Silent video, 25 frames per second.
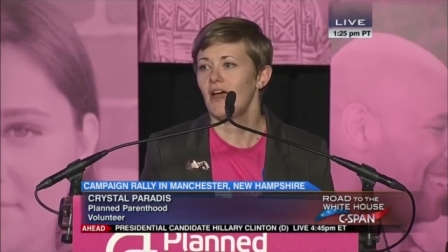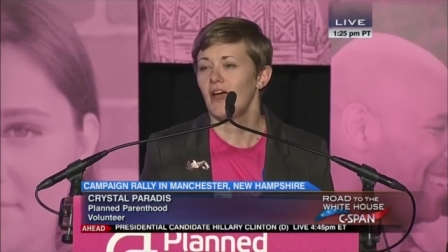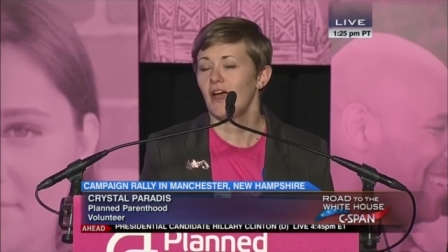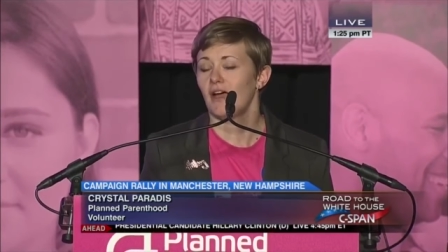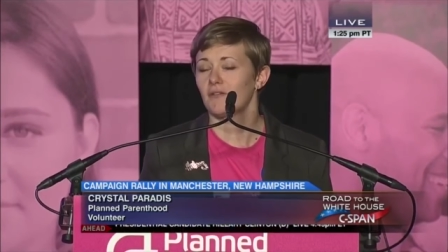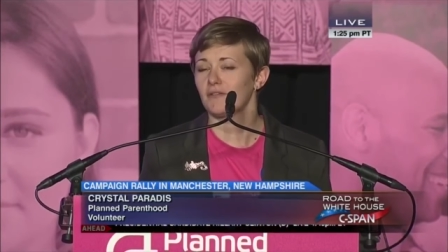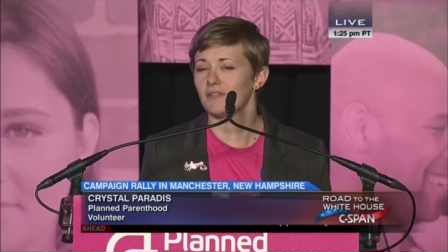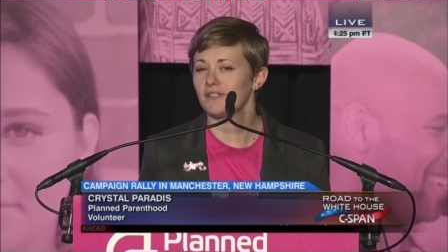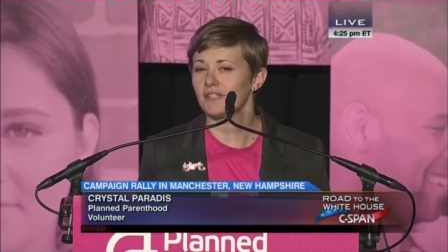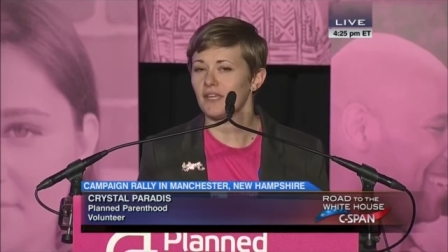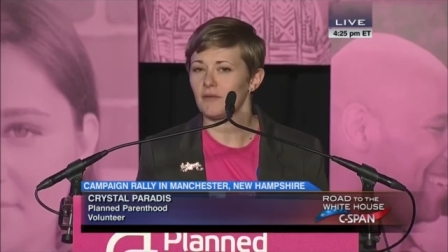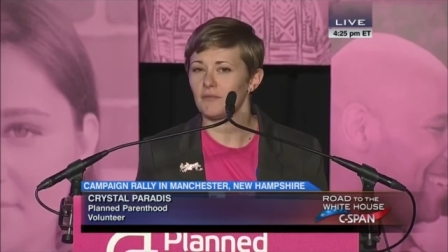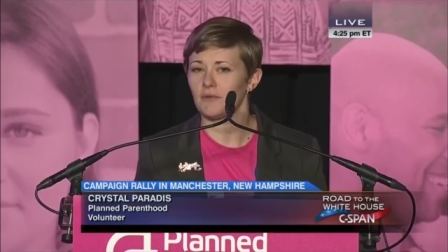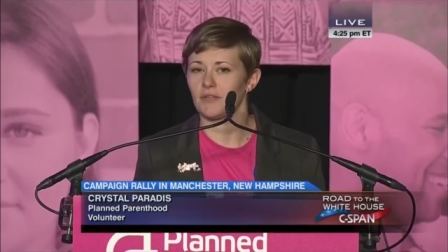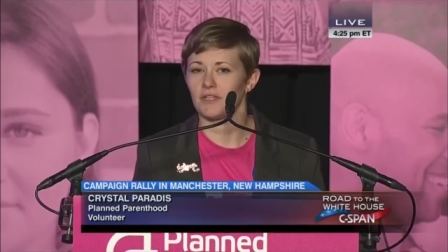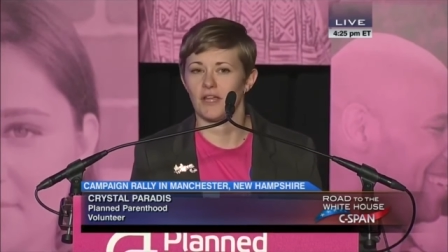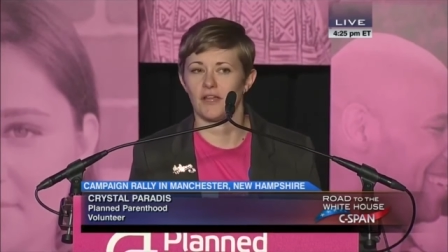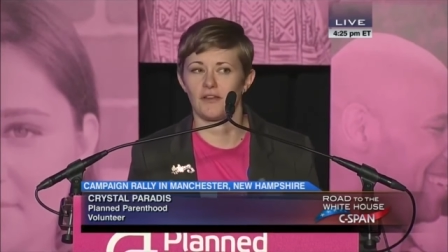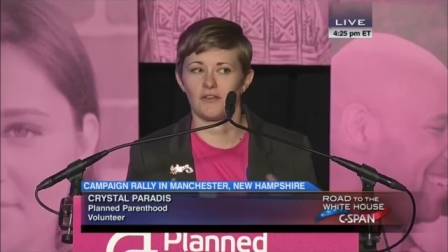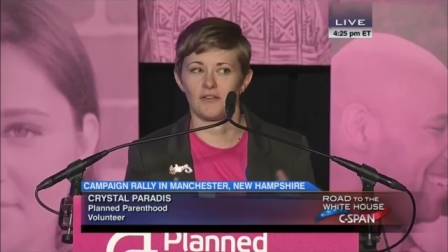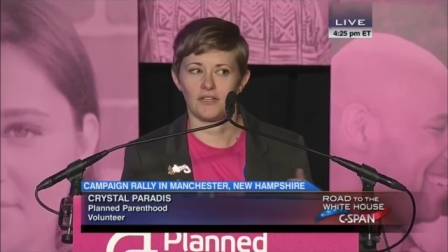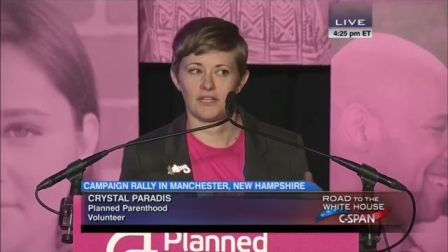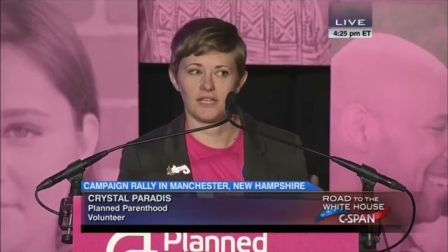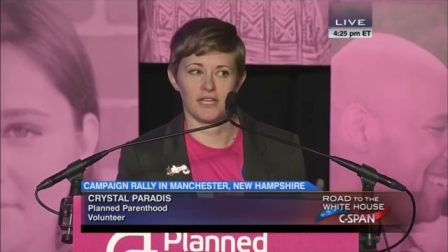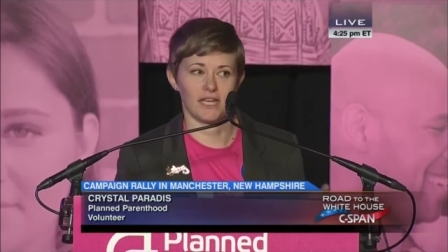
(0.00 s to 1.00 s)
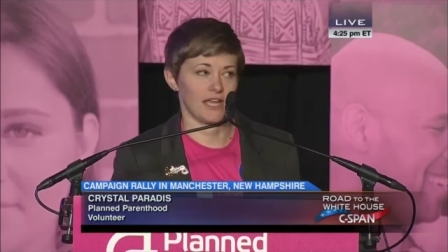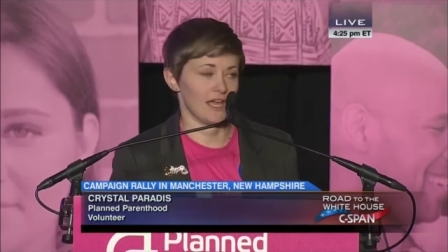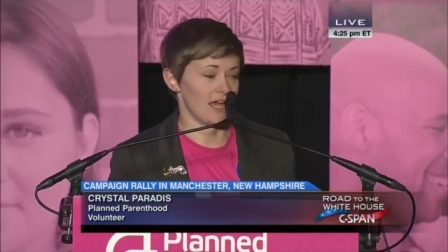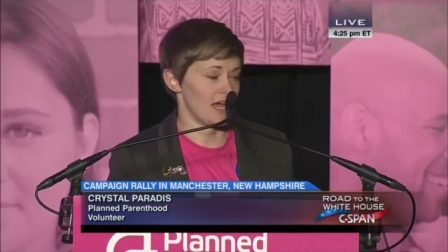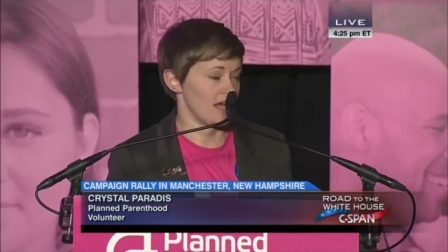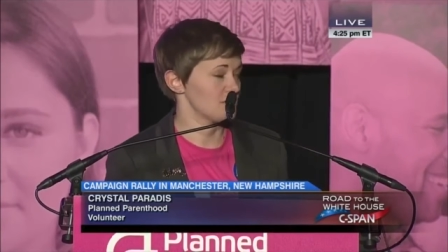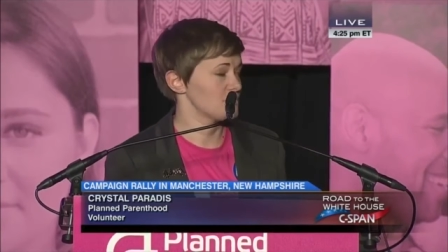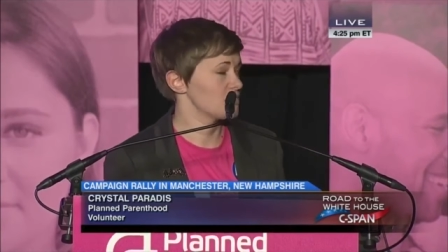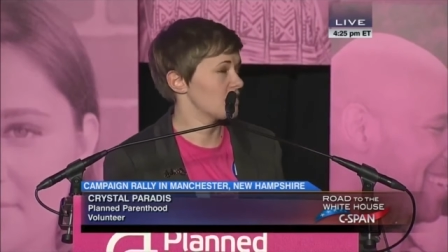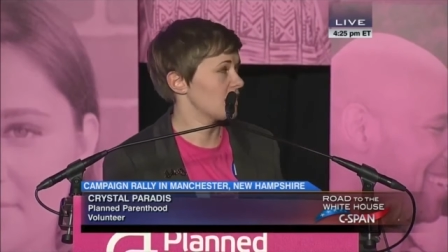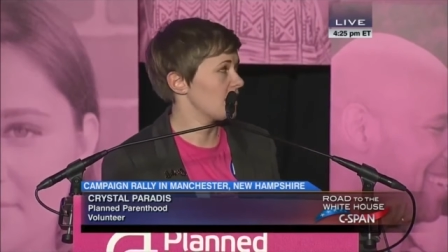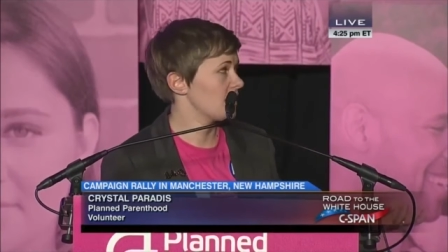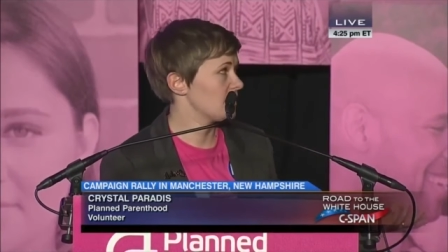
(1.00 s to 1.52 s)
I was able not only to get
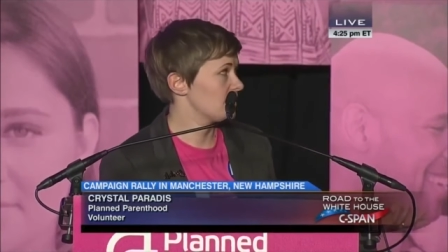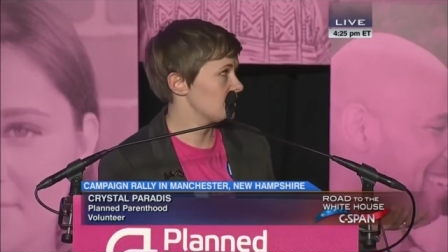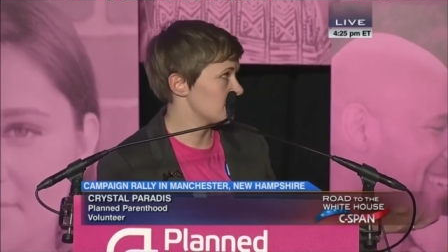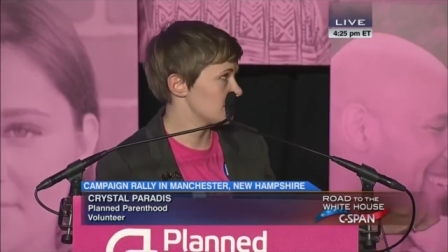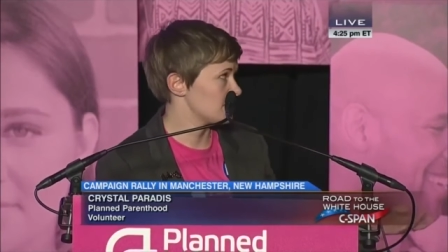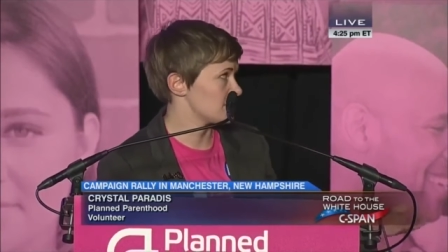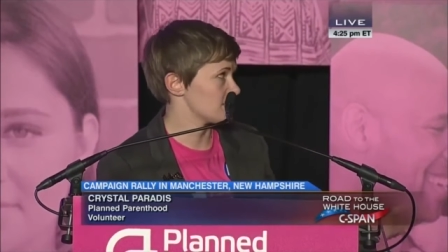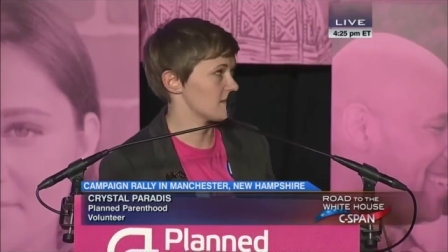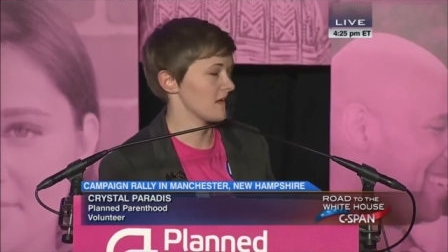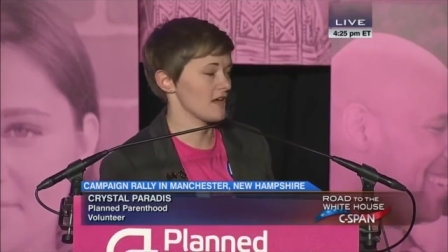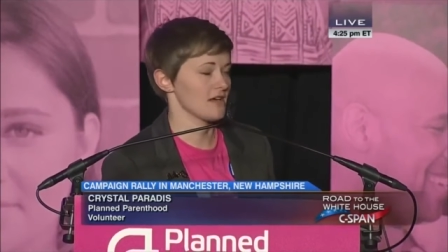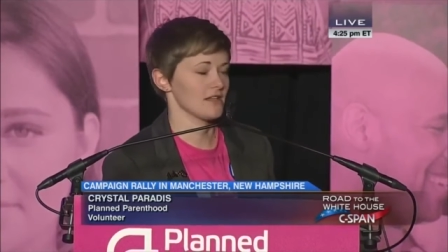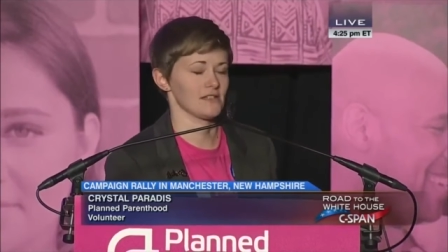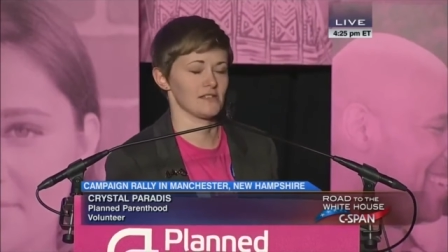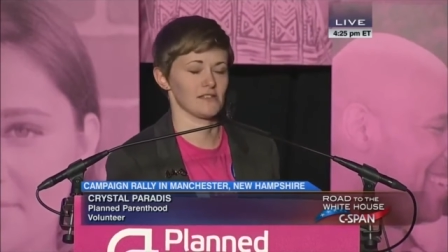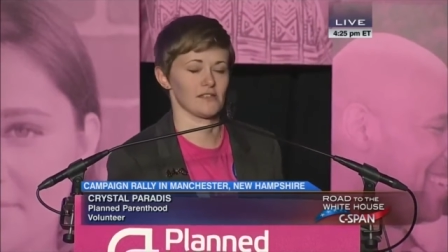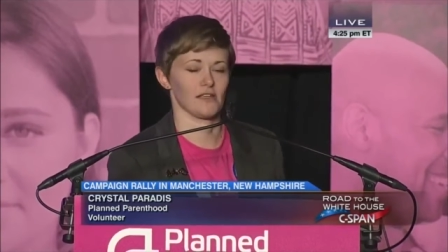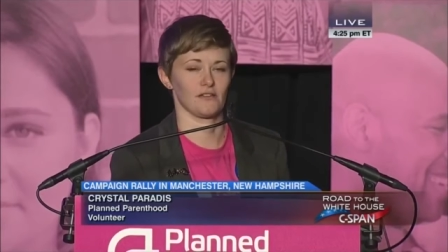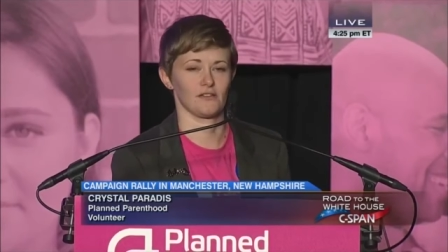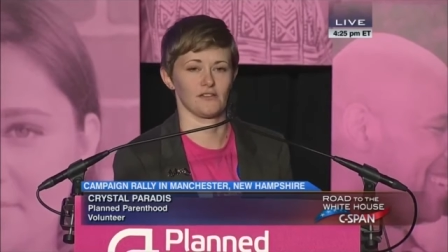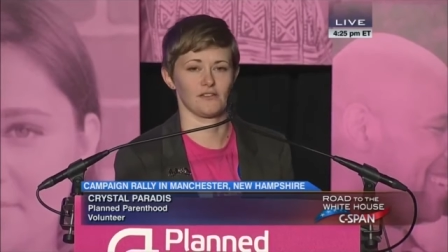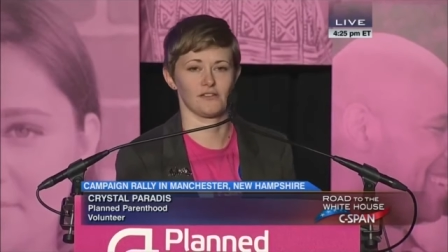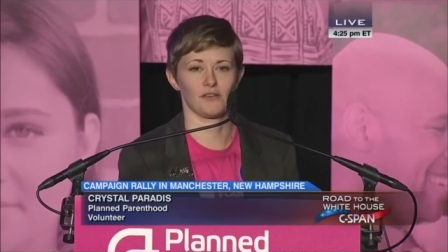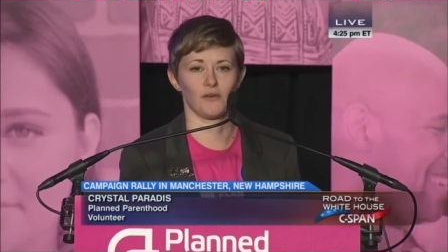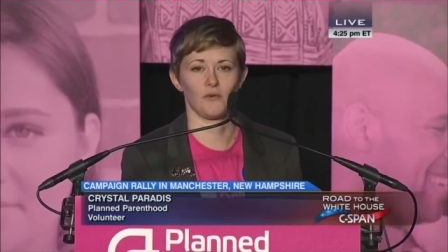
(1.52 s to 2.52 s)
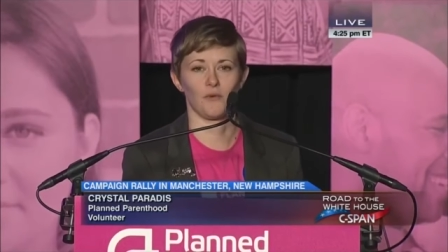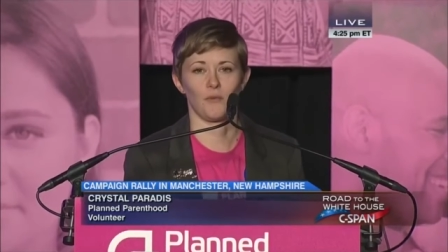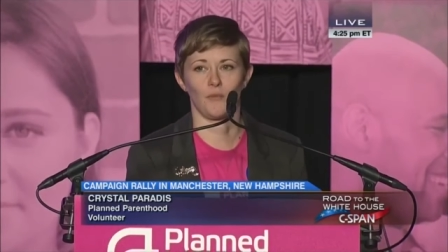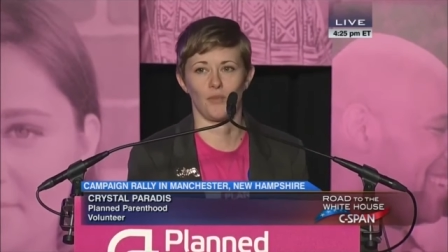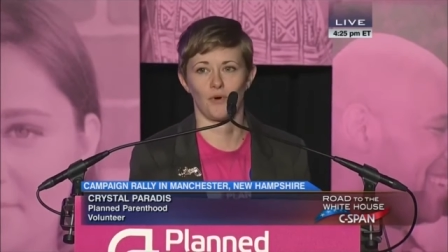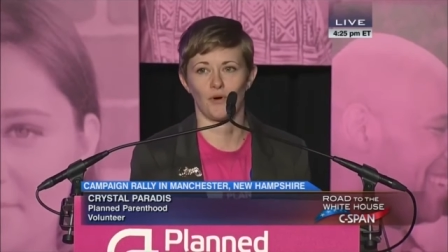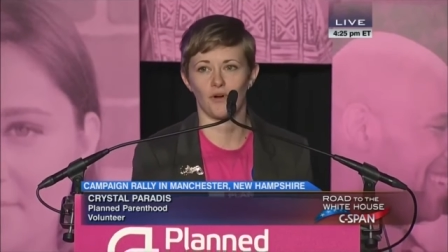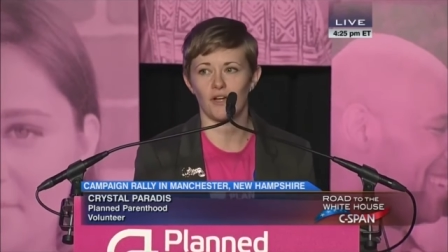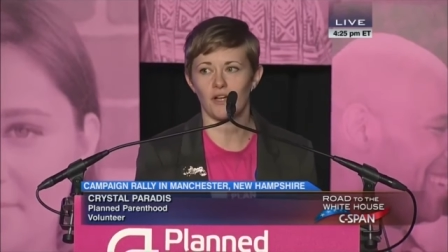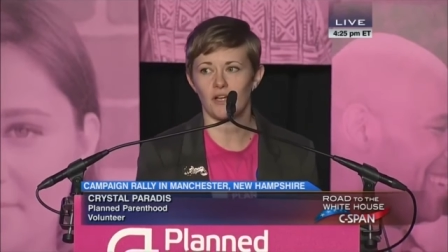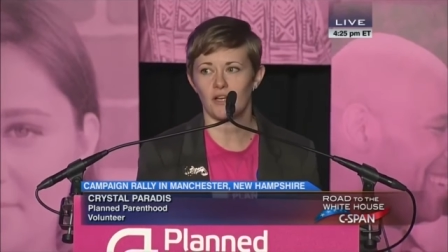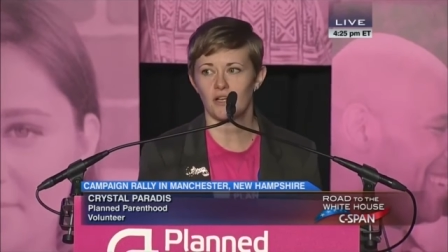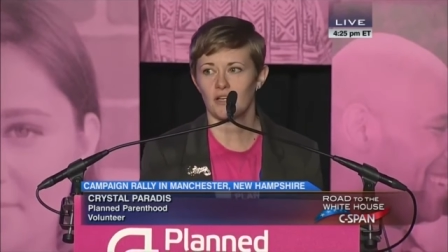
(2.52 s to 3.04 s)
educated, as Hannah said is so
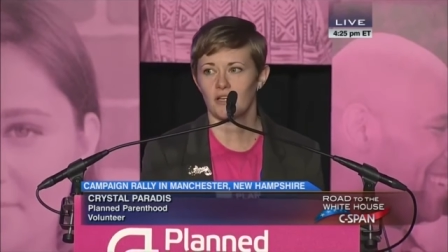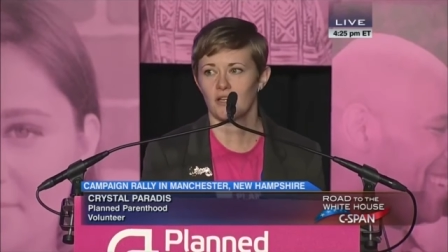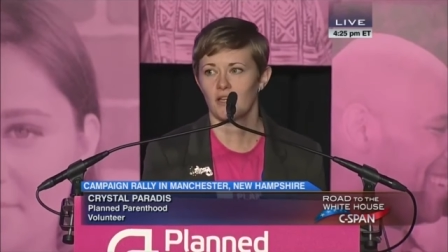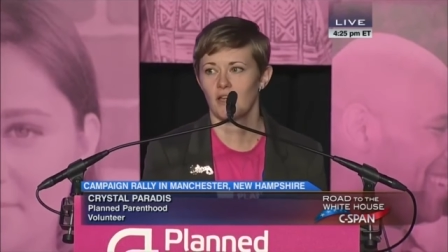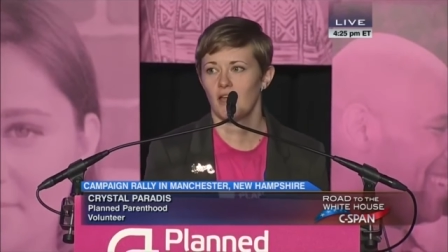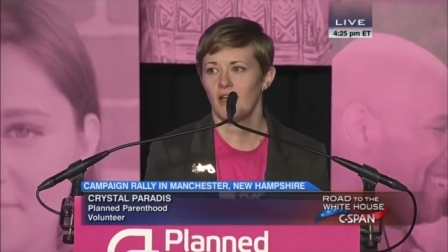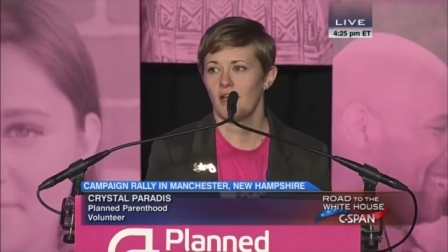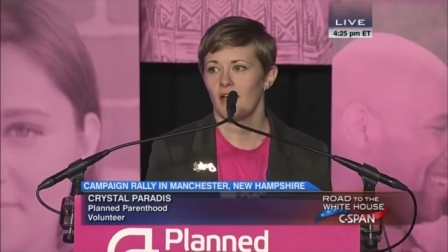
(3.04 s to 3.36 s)
important,